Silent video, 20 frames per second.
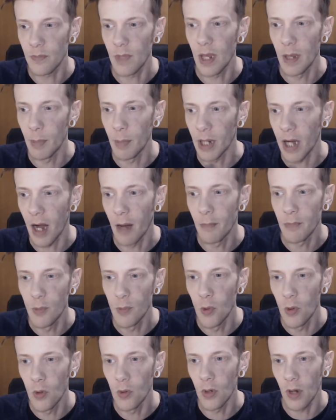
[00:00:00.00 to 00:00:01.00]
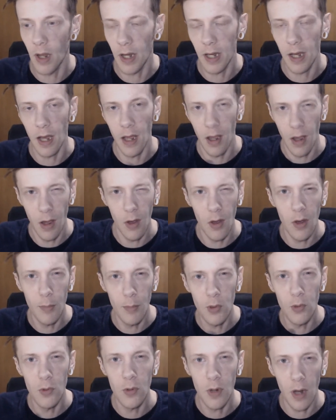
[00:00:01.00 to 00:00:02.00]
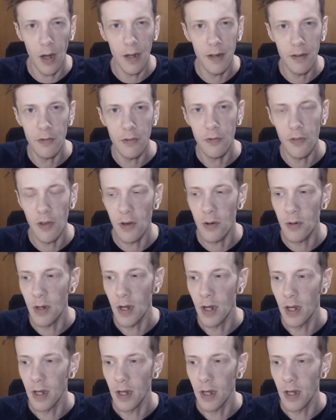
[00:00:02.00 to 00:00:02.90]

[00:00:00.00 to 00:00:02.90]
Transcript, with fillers: it becomes more like a herbal kind of feel.